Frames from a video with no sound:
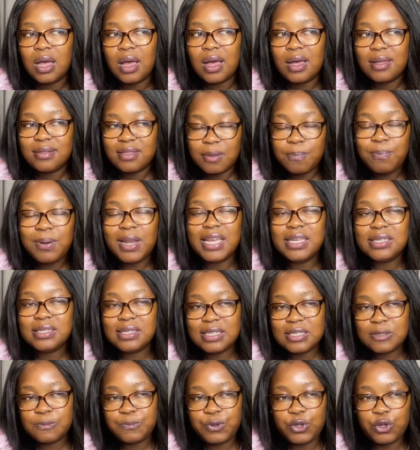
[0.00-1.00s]
the place
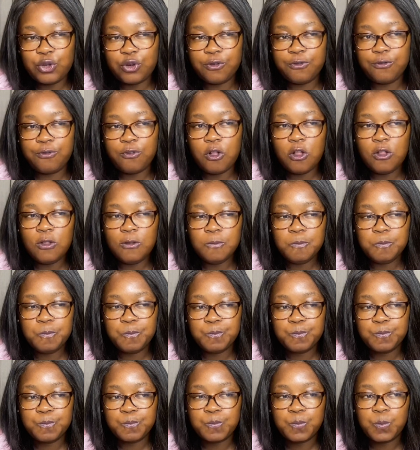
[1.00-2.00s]
is beautiful.
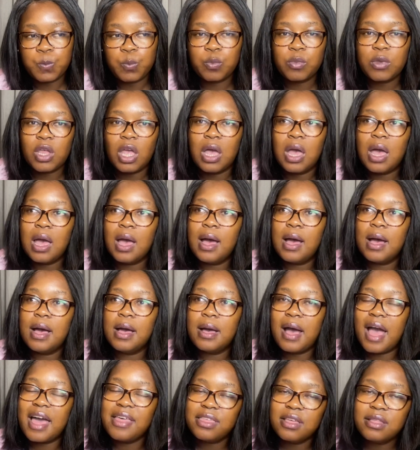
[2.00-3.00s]

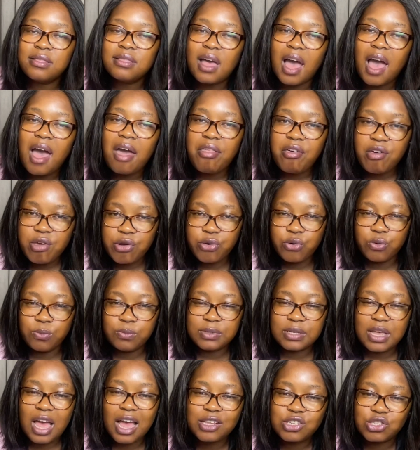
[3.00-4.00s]
I think the other rooms
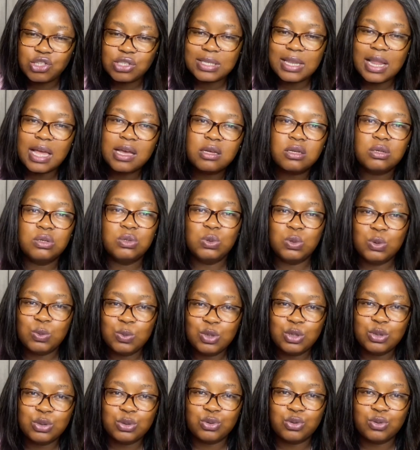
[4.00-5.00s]
are just like
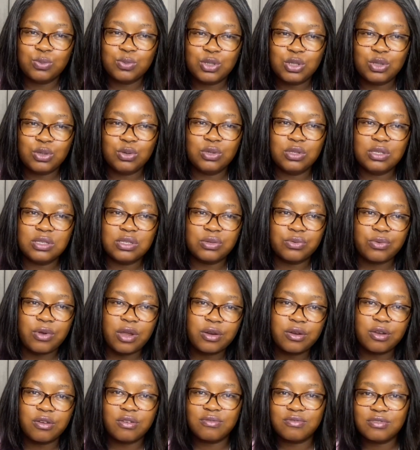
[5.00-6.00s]
normal rooms, you know, this
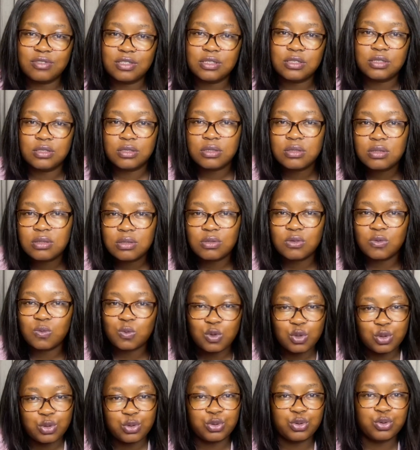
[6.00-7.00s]
Randeville
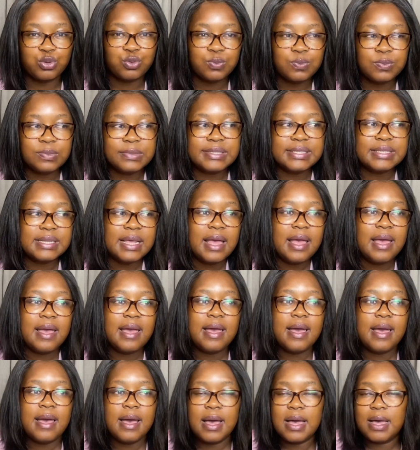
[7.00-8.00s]
normal rooms.
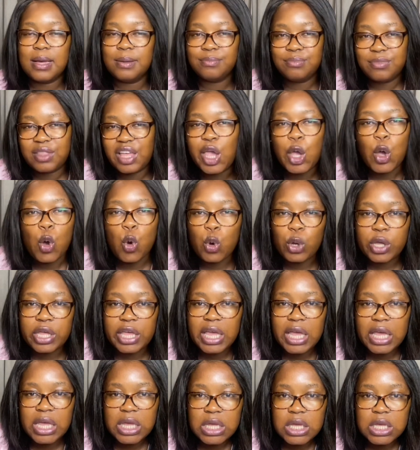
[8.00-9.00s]
They're
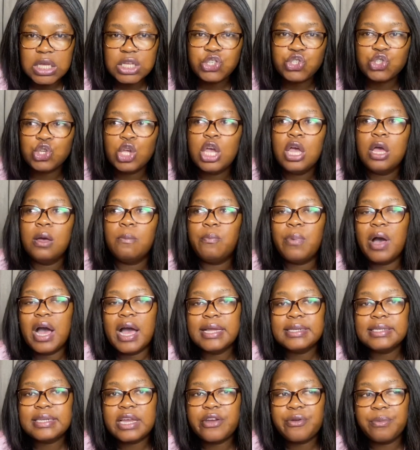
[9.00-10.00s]
okay-ish,
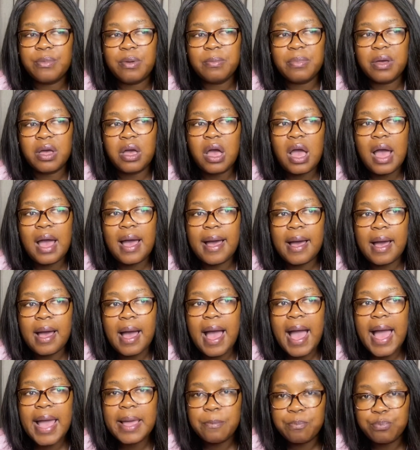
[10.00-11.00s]
but I remember
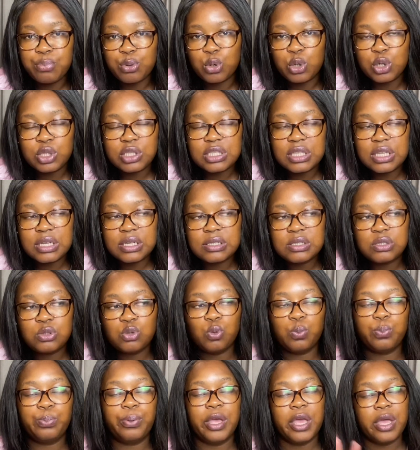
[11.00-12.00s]
I booked the
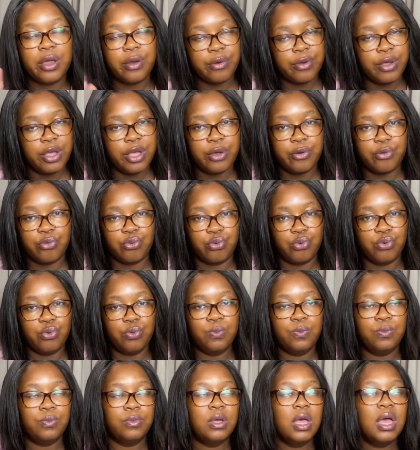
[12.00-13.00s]
superior
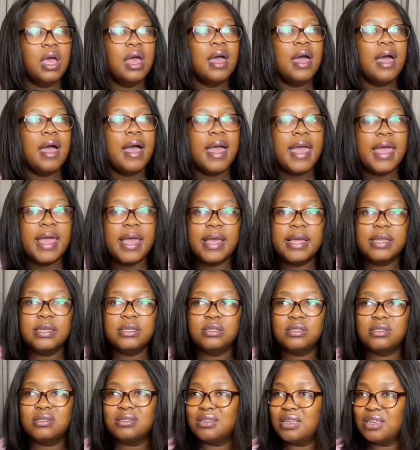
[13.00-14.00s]
room
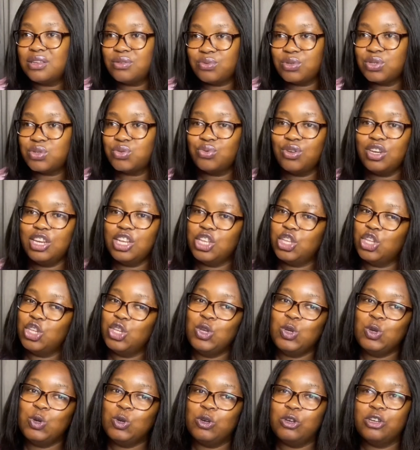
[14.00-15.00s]
and it was really
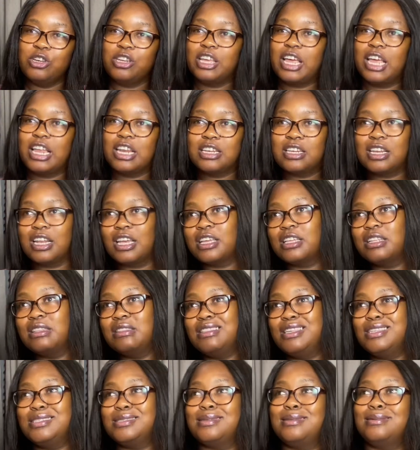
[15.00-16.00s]
cute. It had like
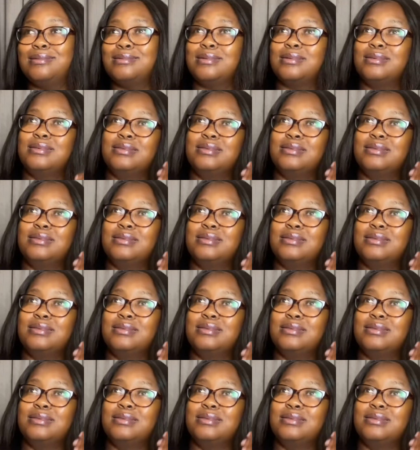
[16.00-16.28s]
these little